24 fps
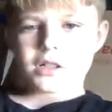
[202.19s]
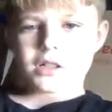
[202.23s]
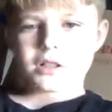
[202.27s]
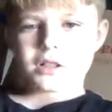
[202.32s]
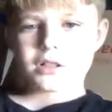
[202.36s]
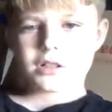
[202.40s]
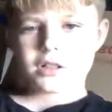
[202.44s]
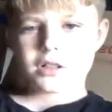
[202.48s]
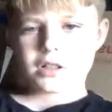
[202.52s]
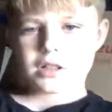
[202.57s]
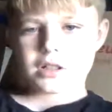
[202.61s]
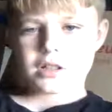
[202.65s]

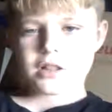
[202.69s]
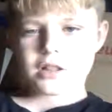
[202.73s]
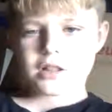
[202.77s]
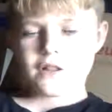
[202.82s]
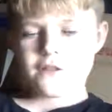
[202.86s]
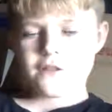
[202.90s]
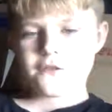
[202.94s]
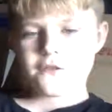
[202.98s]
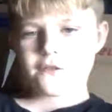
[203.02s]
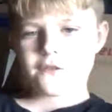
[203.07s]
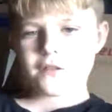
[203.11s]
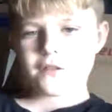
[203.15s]
you're a
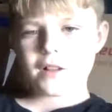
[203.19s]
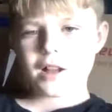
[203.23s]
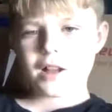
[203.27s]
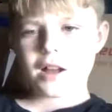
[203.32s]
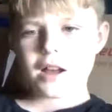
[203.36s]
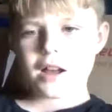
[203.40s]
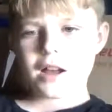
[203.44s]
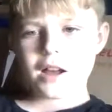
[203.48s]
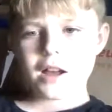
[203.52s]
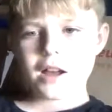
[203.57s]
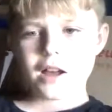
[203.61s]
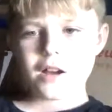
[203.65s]

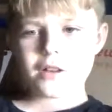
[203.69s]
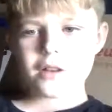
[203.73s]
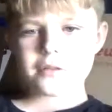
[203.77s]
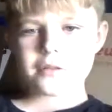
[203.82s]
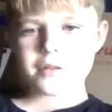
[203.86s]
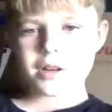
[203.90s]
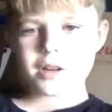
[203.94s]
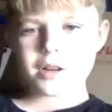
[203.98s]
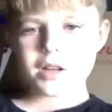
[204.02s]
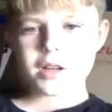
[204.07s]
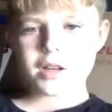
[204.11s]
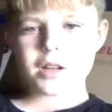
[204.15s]

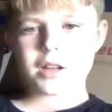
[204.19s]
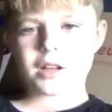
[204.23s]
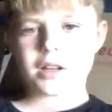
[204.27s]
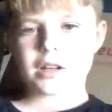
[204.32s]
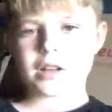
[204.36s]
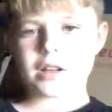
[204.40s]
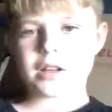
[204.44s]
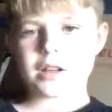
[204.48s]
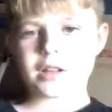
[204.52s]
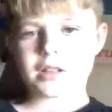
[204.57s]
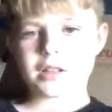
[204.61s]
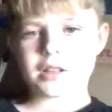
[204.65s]
sunflower.
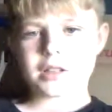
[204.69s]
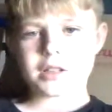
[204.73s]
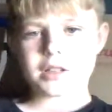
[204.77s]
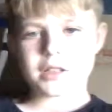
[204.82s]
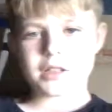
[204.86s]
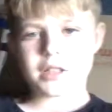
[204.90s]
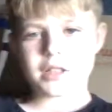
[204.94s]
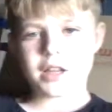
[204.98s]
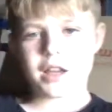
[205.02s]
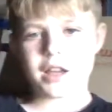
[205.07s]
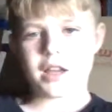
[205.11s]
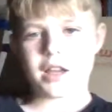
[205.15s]

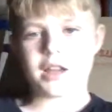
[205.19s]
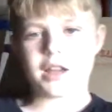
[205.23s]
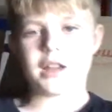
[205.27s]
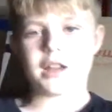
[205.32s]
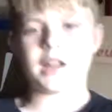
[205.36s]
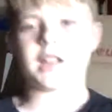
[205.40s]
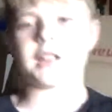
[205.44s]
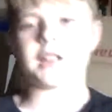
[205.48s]
Yeah.